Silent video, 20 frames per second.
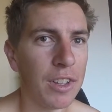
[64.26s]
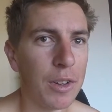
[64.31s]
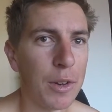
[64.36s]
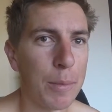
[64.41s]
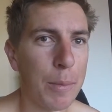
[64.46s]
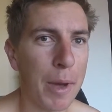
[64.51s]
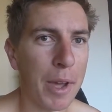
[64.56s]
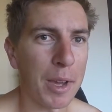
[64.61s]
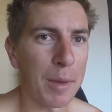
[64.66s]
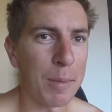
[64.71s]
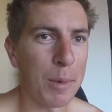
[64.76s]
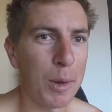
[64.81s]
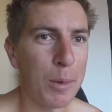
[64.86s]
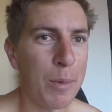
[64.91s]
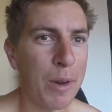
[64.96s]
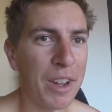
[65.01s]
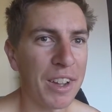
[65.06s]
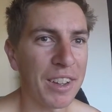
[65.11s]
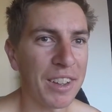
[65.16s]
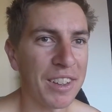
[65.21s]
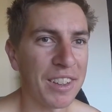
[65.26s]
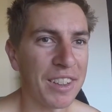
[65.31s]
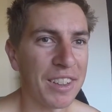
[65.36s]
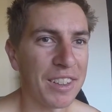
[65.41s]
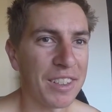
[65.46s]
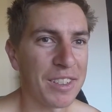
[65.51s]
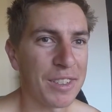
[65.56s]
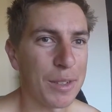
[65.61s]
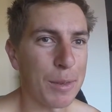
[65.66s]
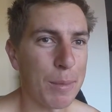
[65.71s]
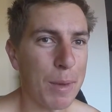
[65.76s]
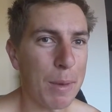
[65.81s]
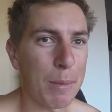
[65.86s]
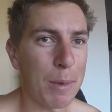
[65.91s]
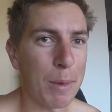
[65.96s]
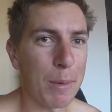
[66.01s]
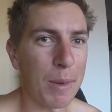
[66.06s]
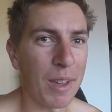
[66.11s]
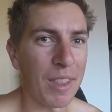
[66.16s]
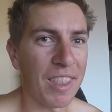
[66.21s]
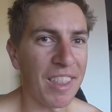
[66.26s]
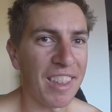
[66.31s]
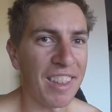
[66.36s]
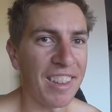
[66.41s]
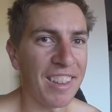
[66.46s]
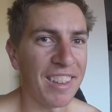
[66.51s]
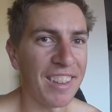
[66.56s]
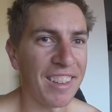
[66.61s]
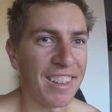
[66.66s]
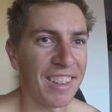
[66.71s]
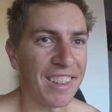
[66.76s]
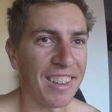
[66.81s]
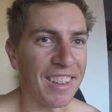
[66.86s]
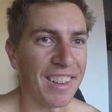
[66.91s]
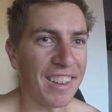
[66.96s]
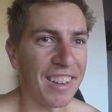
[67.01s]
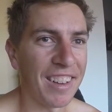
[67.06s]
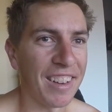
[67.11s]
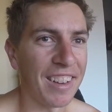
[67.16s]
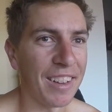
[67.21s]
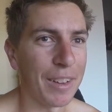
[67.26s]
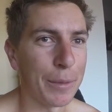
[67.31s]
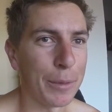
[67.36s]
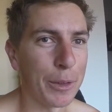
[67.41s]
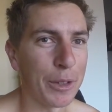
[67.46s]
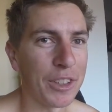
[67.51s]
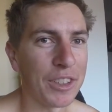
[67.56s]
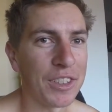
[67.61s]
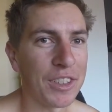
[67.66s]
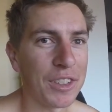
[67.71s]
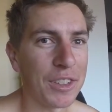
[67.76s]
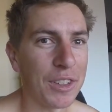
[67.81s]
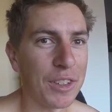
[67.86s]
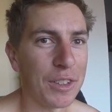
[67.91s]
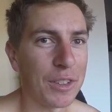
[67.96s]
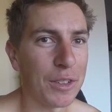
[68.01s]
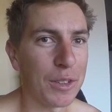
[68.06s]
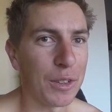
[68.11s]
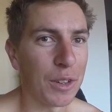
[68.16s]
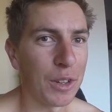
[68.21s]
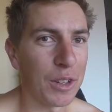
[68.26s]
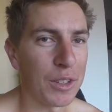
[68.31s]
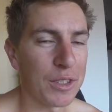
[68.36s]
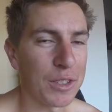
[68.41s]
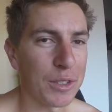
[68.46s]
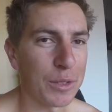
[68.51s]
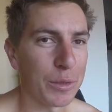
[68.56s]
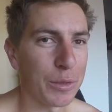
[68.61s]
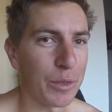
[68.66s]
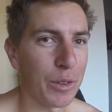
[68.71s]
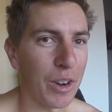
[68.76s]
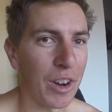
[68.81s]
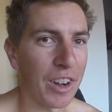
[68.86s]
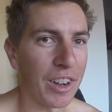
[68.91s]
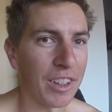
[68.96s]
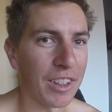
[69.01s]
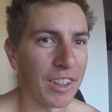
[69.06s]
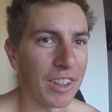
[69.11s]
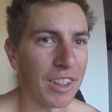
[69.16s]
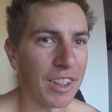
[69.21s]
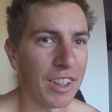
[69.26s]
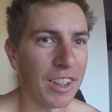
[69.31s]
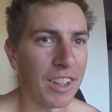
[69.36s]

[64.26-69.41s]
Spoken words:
on my commuter bike, so I'm happy about that, and we'll continue to do lots of riding.